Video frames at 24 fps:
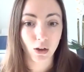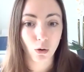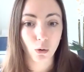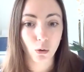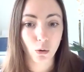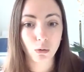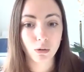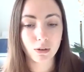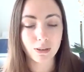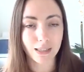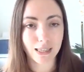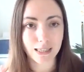
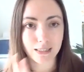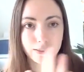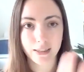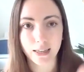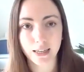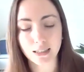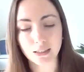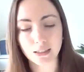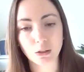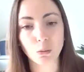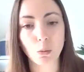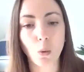All of these
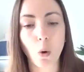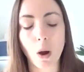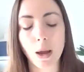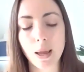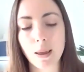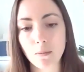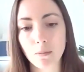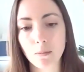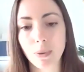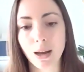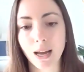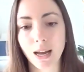things are what
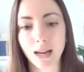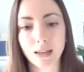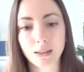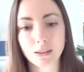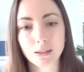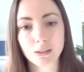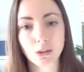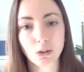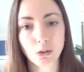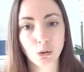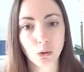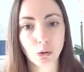
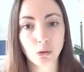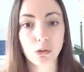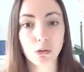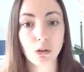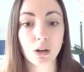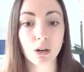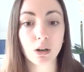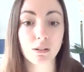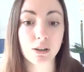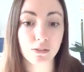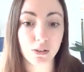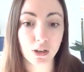impact your
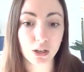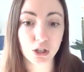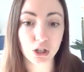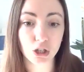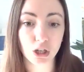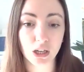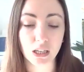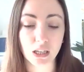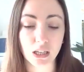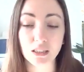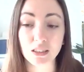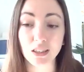thyroid functioning.